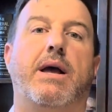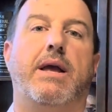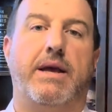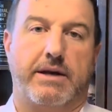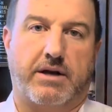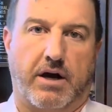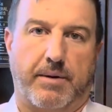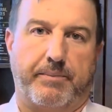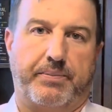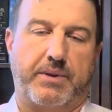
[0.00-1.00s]

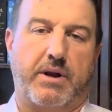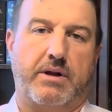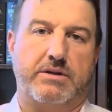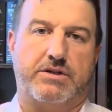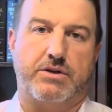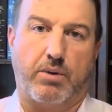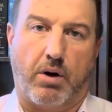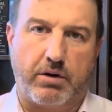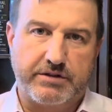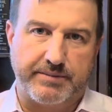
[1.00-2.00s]
income to
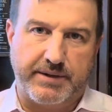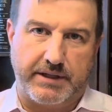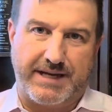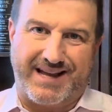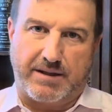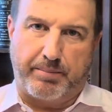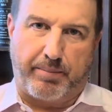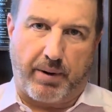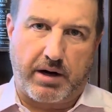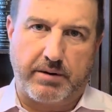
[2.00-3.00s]
ultimately at the
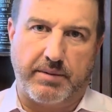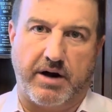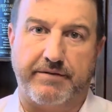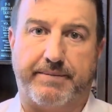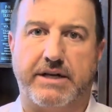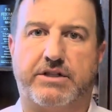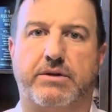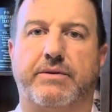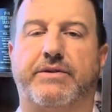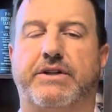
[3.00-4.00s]
bottom of page
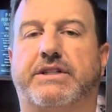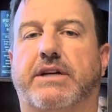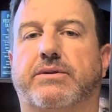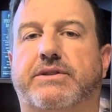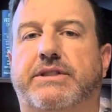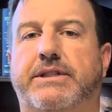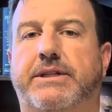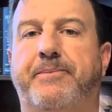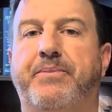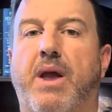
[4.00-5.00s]
2 of your Schedule
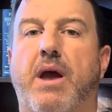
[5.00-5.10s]
C,